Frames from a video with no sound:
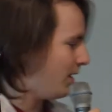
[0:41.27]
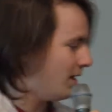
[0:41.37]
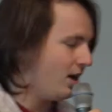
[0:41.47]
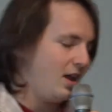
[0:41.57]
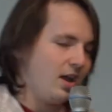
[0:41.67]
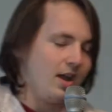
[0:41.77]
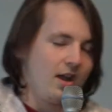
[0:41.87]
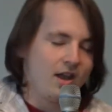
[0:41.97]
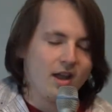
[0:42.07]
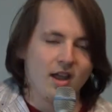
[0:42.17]

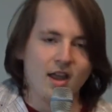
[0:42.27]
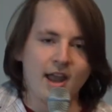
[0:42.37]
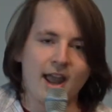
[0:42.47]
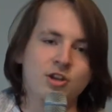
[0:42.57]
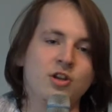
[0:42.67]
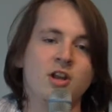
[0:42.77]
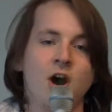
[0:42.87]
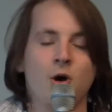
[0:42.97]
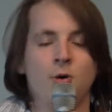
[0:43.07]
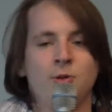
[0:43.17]
And you
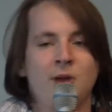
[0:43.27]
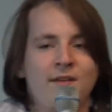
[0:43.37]
know you